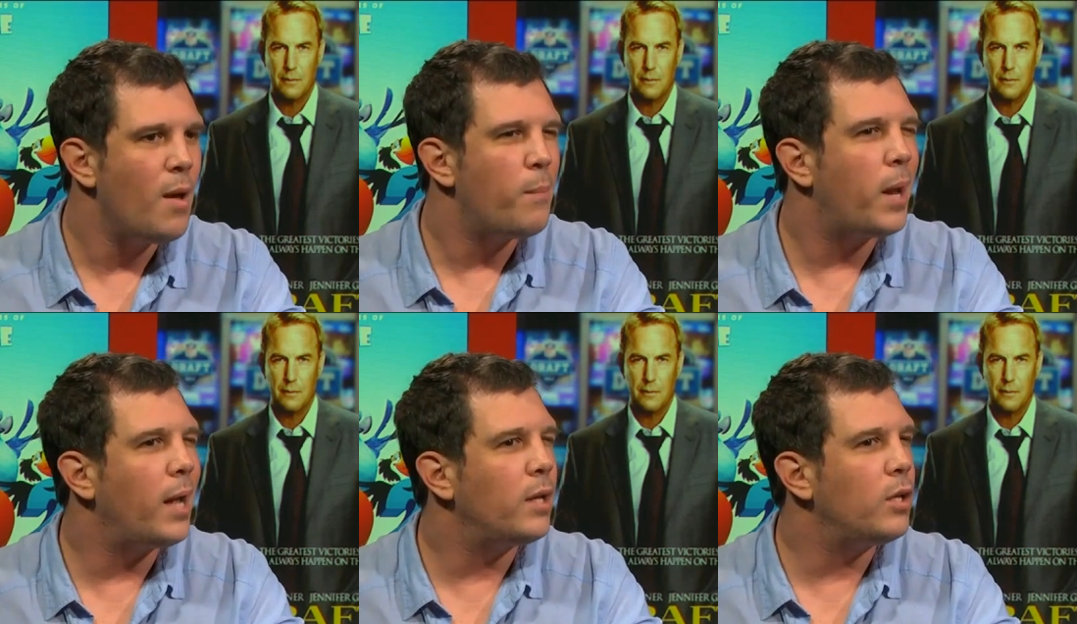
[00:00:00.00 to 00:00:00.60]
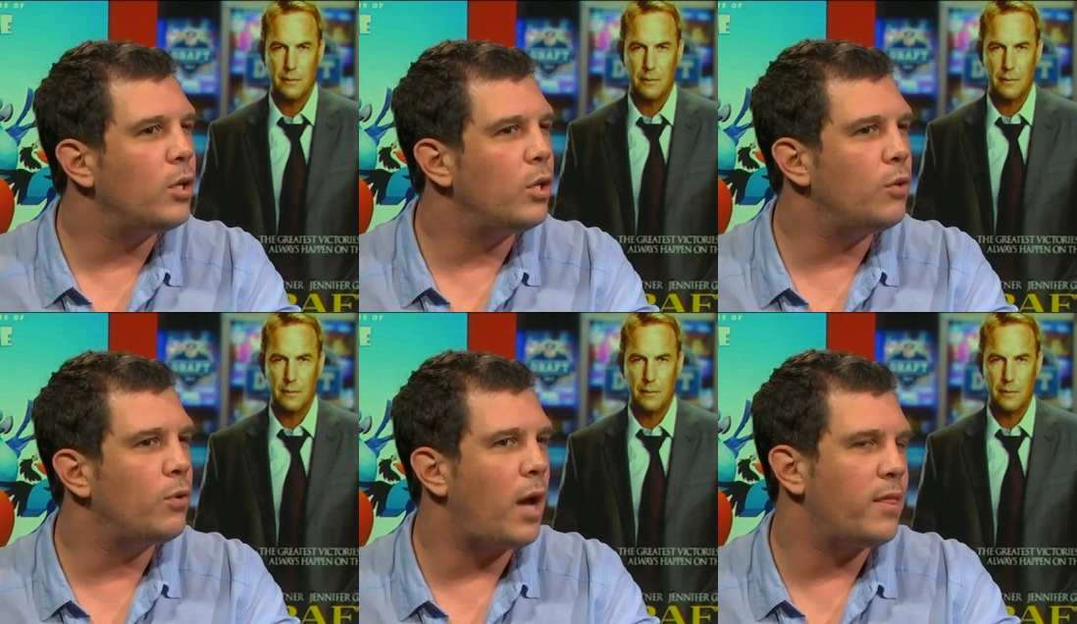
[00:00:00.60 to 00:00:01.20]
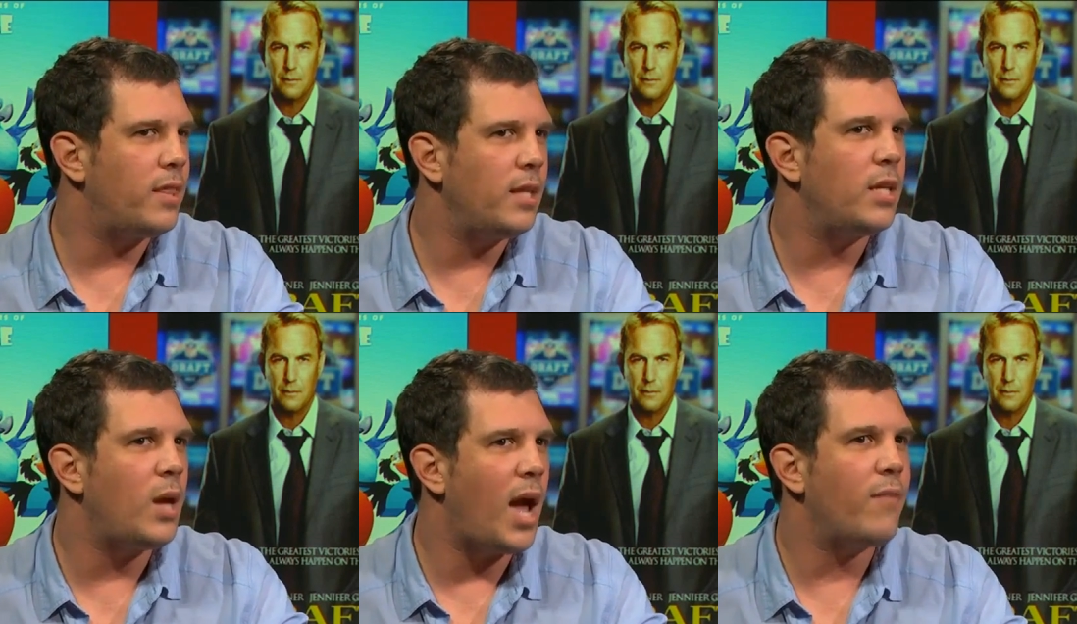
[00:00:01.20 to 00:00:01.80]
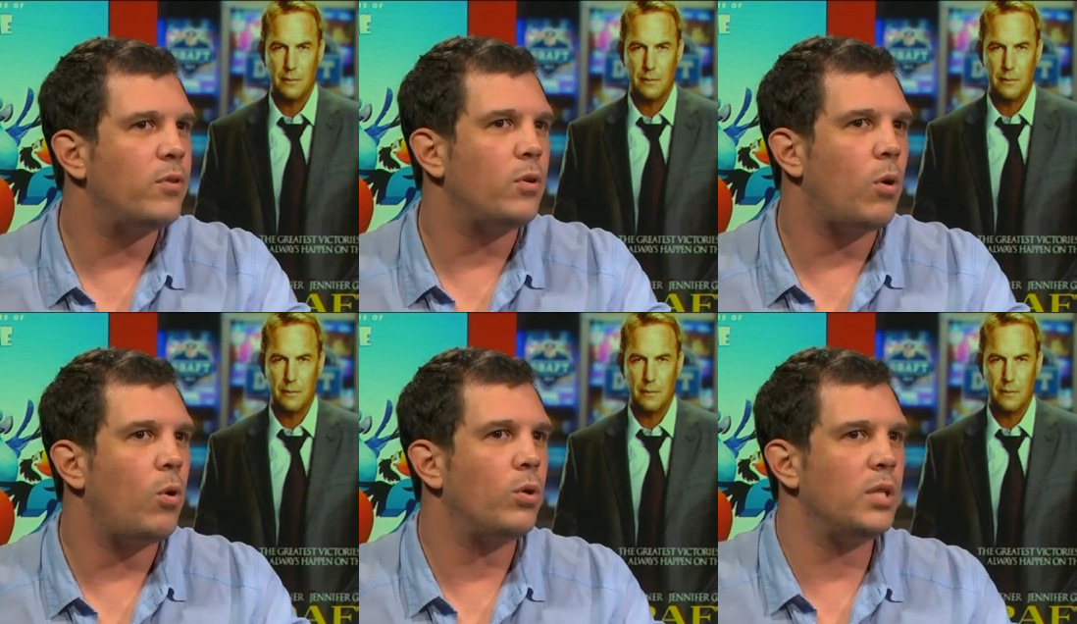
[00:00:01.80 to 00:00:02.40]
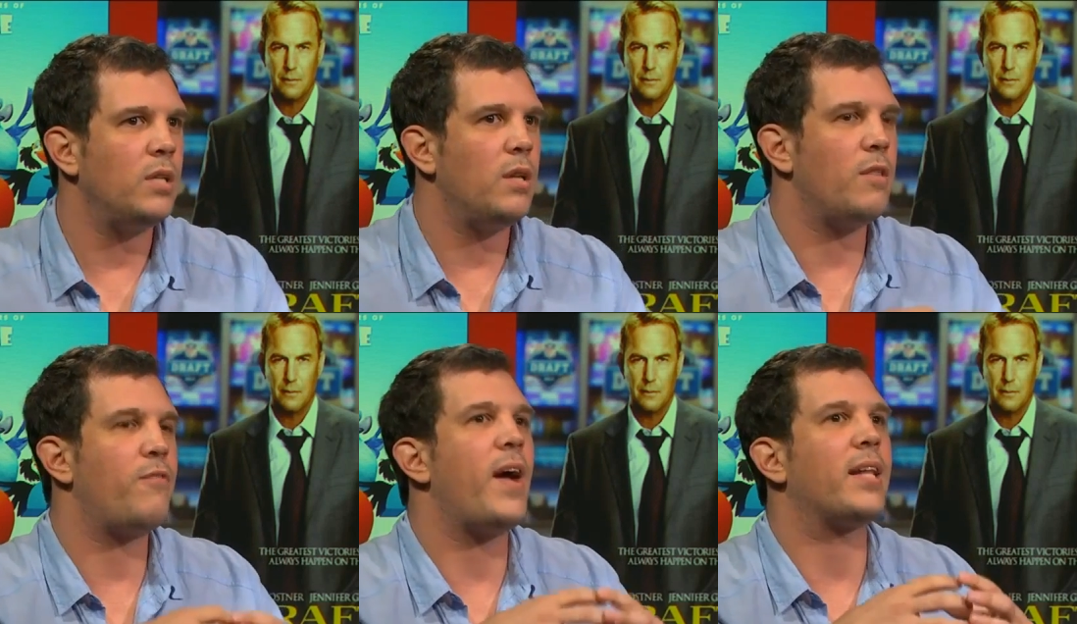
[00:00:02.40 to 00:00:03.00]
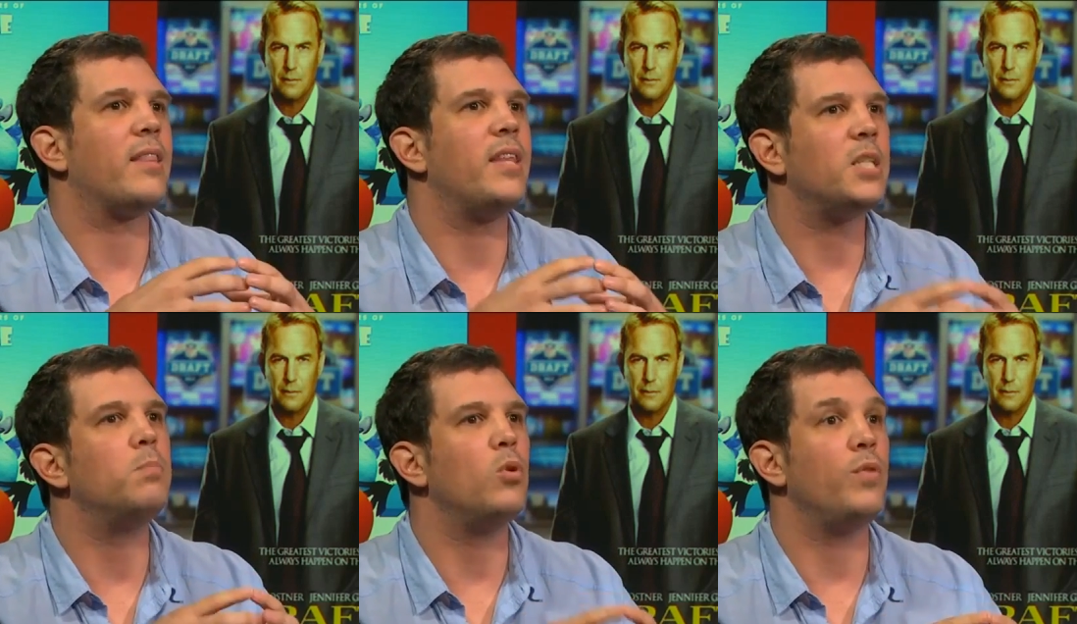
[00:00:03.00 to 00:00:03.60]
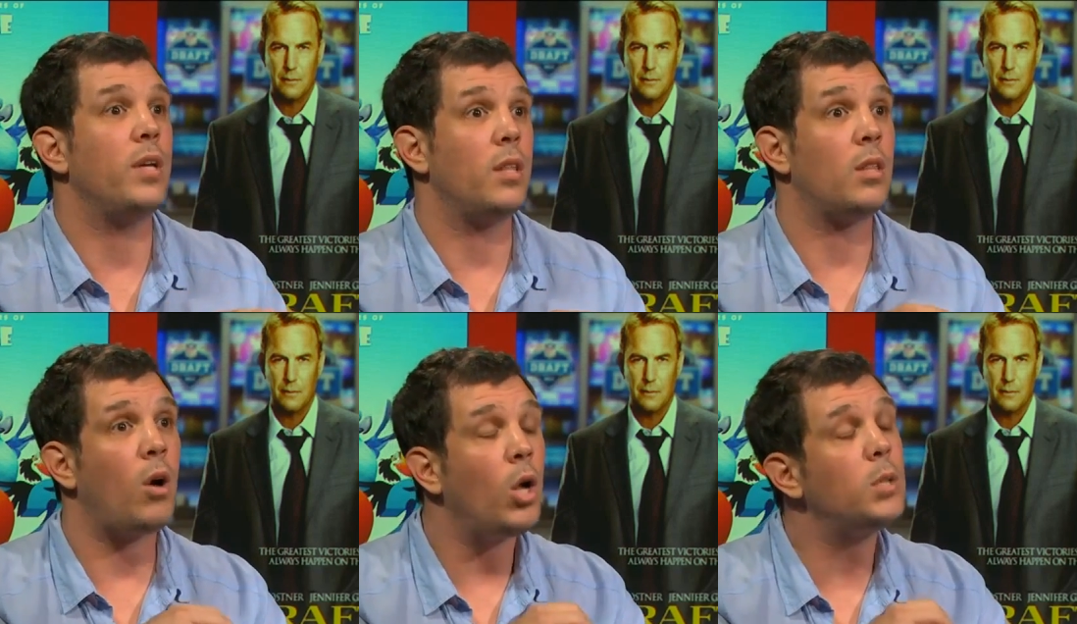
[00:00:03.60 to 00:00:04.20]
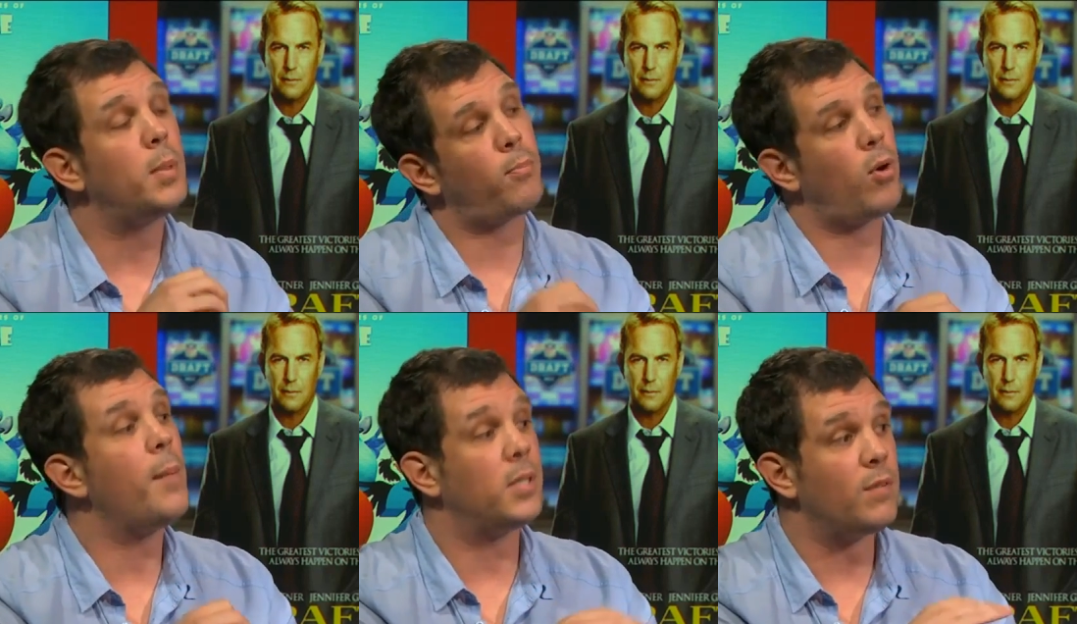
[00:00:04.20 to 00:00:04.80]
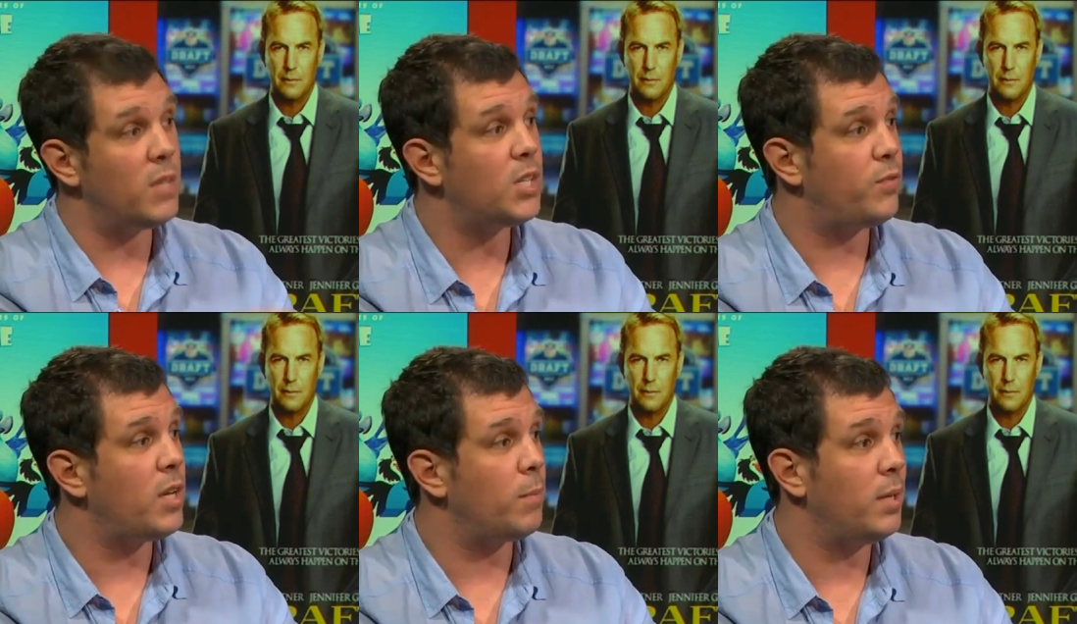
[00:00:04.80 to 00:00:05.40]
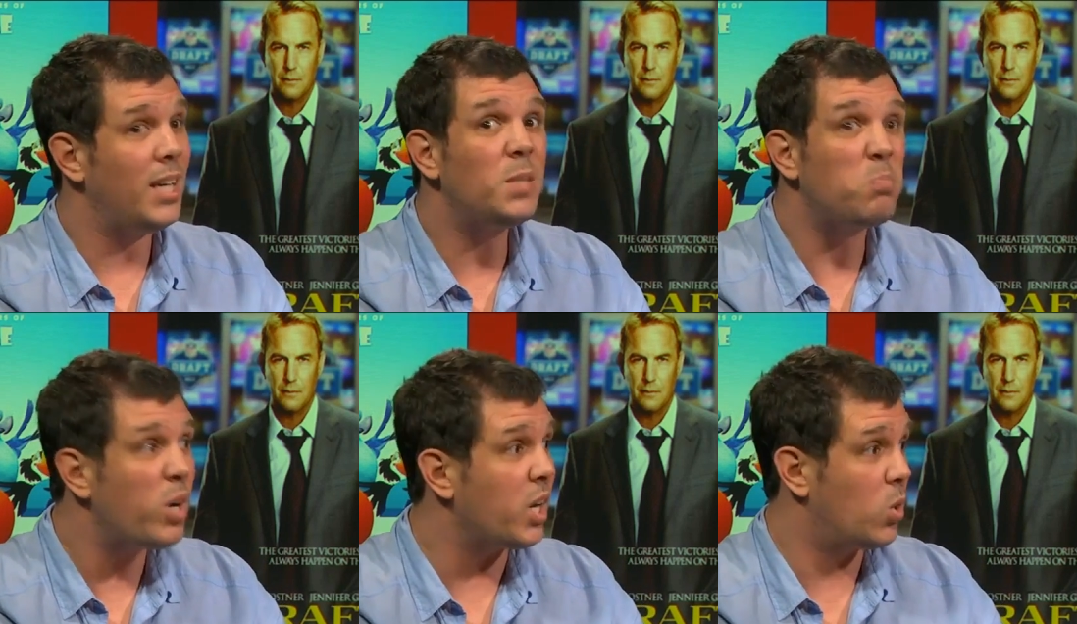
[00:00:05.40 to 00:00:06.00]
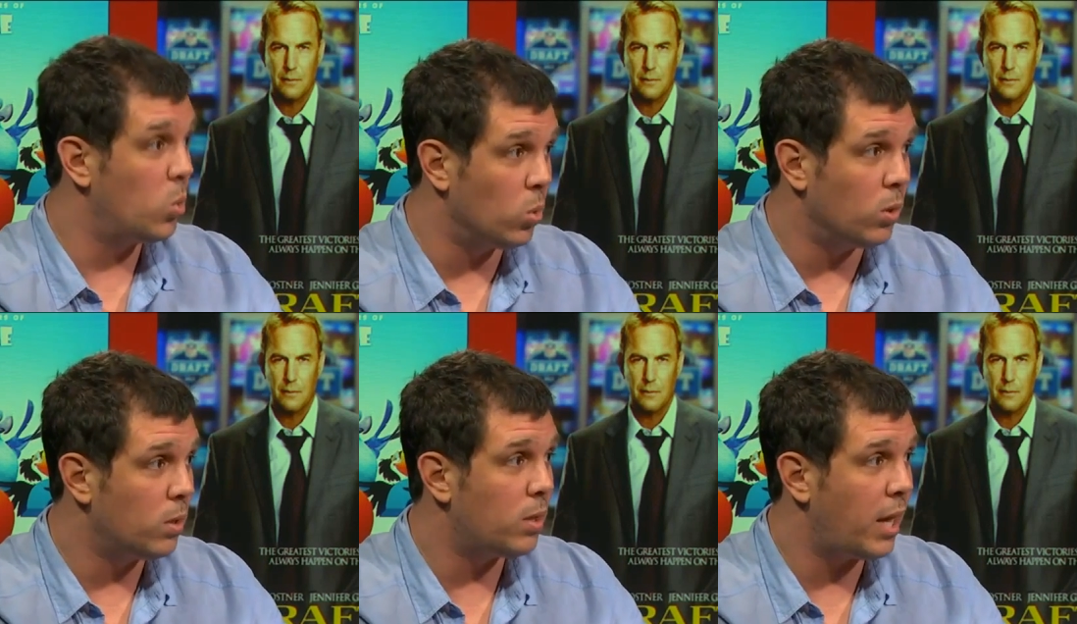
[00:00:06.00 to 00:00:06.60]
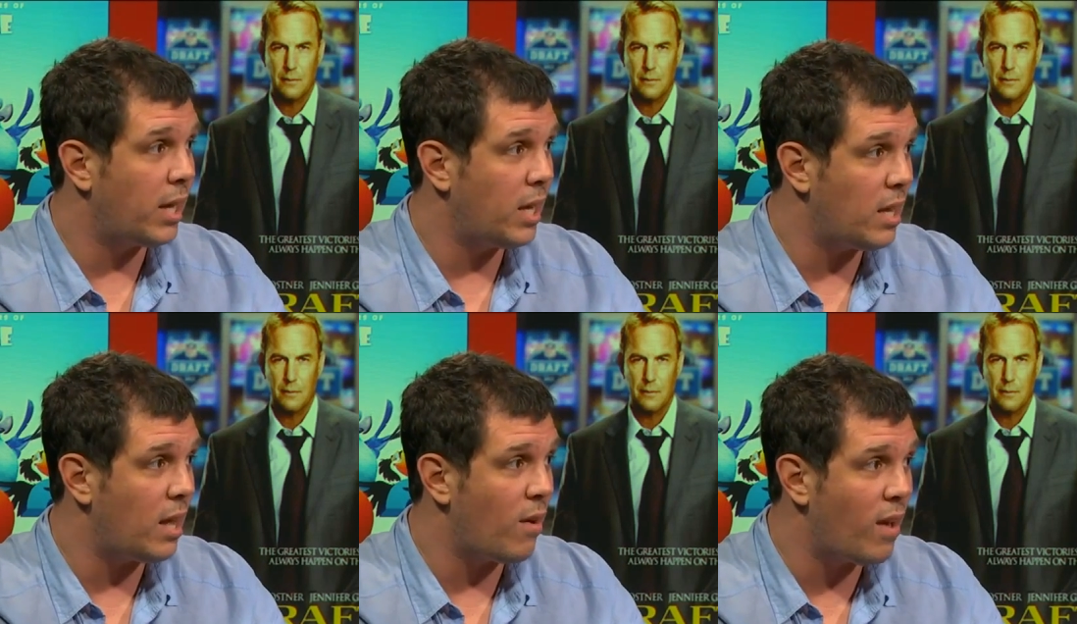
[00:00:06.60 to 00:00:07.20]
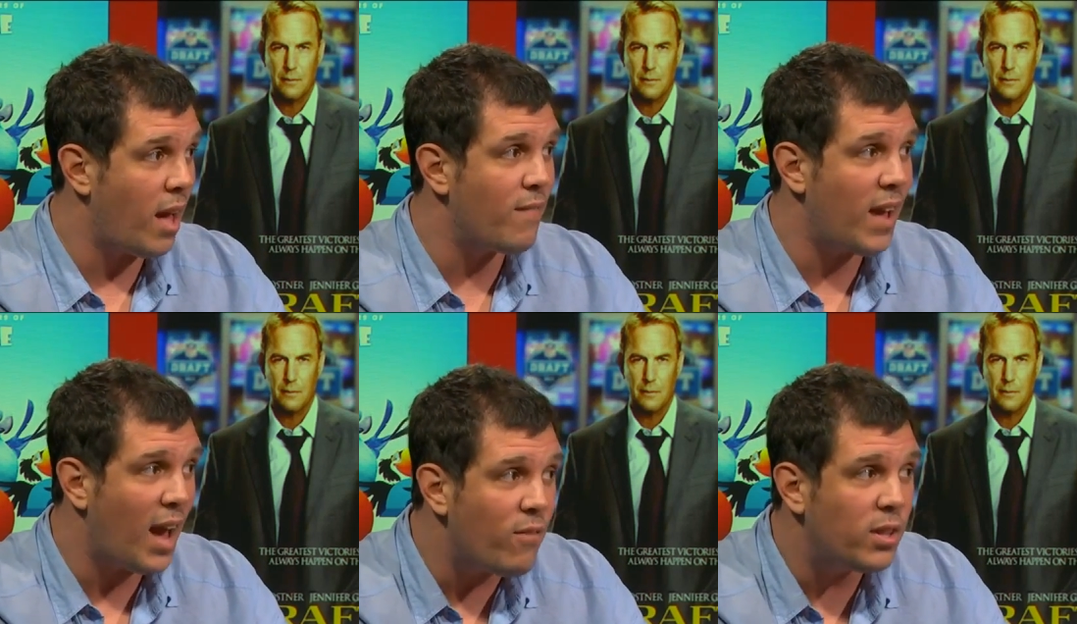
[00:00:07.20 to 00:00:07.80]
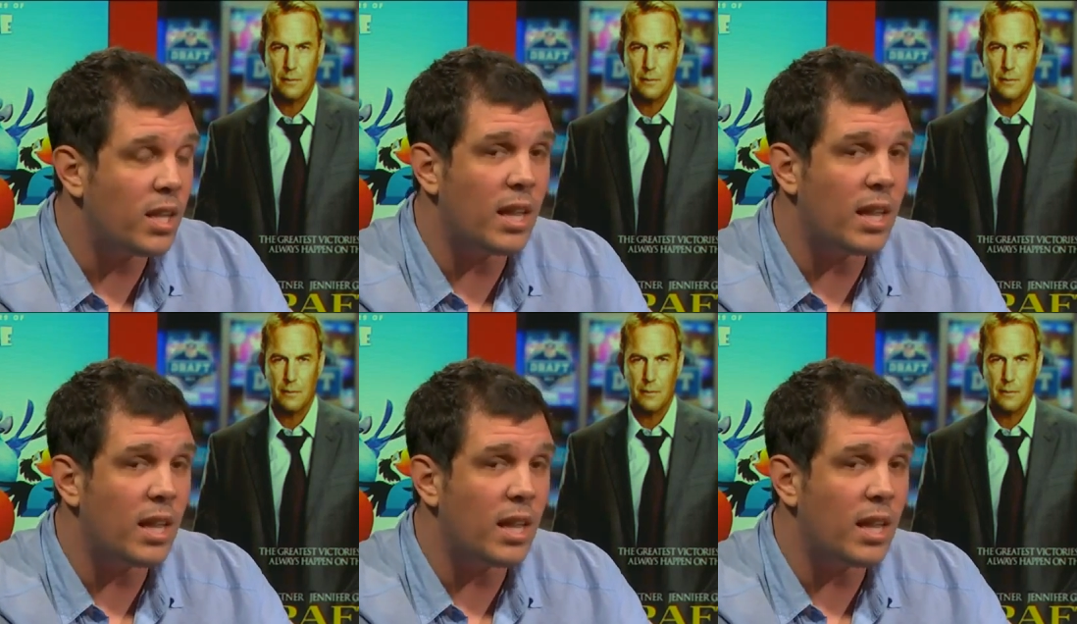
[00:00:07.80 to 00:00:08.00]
Speaker 1: But I, you, I think that you have to hold in the fact that this movie, the ultimate premise of this film, it's pretty cool. Like, oh, yeah, uh, yeah. everything,